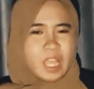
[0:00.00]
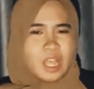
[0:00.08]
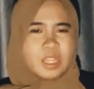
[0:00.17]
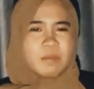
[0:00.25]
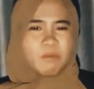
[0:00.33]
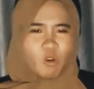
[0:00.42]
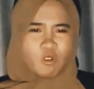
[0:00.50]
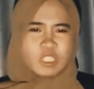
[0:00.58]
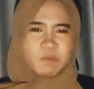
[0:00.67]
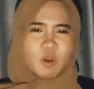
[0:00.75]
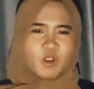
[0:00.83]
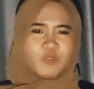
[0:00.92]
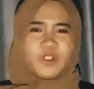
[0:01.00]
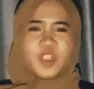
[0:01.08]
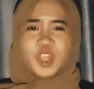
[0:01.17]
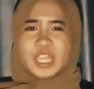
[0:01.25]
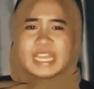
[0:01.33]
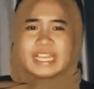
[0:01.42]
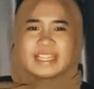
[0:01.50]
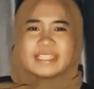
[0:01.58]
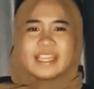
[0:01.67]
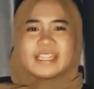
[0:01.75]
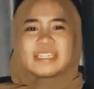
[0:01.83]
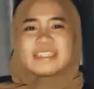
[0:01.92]
The most powerful thing that
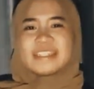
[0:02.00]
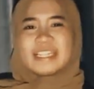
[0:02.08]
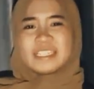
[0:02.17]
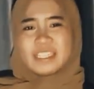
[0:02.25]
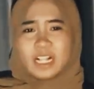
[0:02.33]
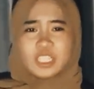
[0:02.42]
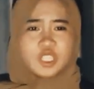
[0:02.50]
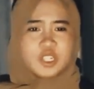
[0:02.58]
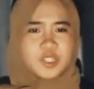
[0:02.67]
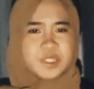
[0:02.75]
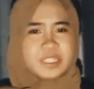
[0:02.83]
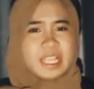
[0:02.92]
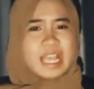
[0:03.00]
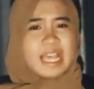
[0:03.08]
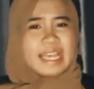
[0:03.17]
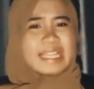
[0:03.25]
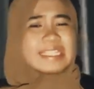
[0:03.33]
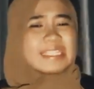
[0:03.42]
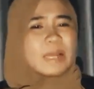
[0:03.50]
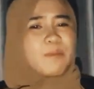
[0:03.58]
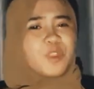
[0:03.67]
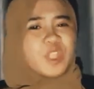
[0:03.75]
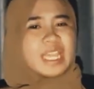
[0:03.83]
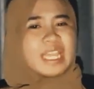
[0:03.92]
can connect cultures is
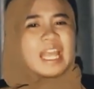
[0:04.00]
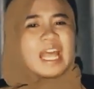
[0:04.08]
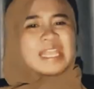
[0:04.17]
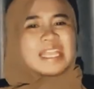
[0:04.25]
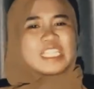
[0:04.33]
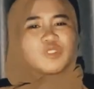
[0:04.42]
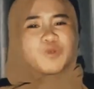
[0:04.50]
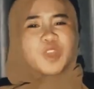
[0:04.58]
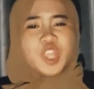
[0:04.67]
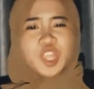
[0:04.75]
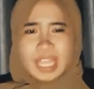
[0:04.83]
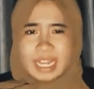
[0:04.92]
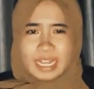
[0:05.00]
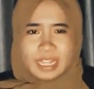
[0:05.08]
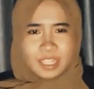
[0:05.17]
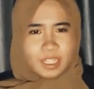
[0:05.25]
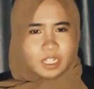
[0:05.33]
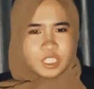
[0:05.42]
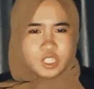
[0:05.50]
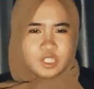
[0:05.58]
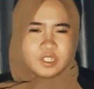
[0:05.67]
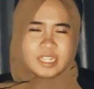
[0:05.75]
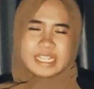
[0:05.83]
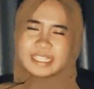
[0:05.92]
something that's within the
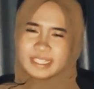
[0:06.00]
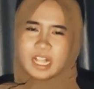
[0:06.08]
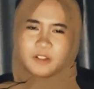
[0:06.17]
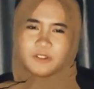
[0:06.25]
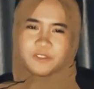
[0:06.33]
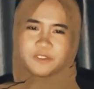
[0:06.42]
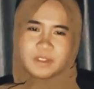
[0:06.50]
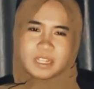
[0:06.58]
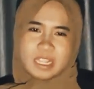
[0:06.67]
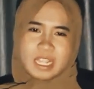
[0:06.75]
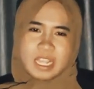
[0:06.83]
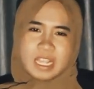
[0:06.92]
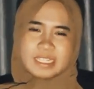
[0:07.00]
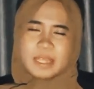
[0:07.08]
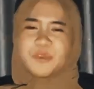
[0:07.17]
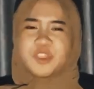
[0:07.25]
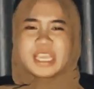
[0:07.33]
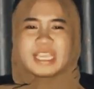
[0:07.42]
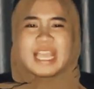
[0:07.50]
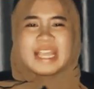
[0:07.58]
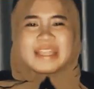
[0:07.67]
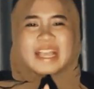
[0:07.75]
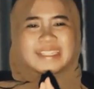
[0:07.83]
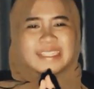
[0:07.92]
culture itself. Something
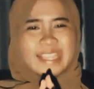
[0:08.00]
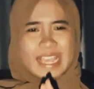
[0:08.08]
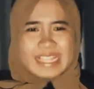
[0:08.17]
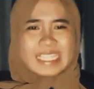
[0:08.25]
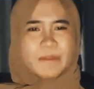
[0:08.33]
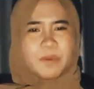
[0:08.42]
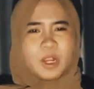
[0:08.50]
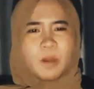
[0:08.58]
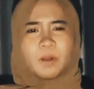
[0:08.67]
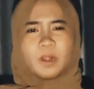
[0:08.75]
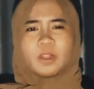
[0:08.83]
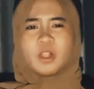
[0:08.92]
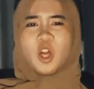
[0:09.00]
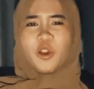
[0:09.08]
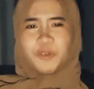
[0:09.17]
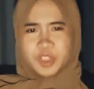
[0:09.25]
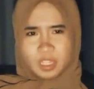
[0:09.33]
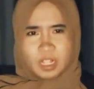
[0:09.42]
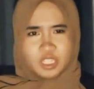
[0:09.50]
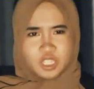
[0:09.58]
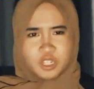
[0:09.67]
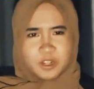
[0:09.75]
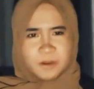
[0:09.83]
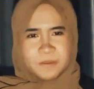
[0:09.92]
that's inseparable with
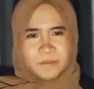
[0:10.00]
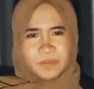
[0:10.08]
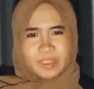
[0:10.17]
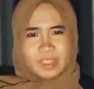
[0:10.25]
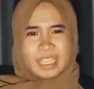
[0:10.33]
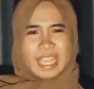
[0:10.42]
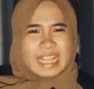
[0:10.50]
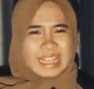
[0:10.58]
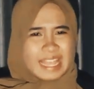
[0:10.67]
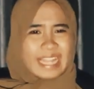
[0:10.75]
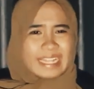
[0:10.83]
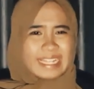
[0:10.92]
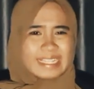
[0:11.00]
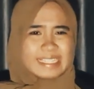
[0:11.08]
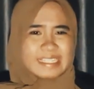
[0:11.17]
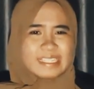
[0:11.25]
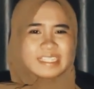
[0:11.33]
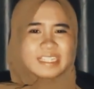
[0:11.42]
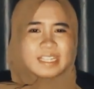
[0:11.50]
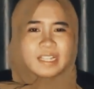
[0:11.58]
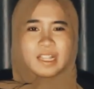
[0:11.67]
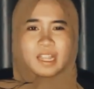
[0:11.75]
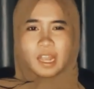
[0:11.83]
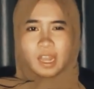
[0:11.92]
culture. And that is
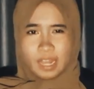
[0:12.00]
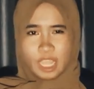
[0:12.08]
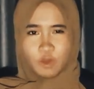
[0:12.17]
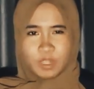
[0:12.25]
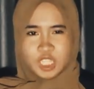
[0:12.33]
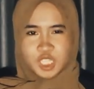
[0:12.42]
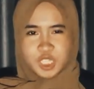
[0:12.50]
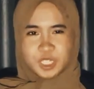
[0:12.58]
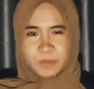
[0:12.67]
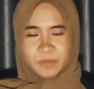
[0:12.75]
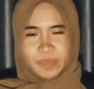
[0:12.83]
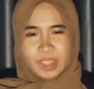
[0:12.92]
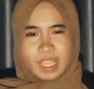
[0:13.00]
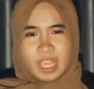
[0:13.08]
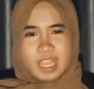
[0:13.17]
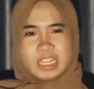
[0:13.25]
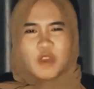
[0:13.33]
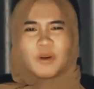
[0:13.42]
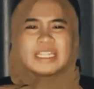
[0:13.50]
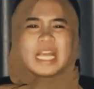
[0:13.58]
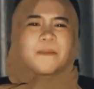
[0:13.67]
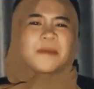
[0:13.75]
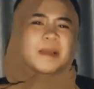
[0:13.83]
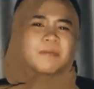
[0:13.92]
language. David Gabriel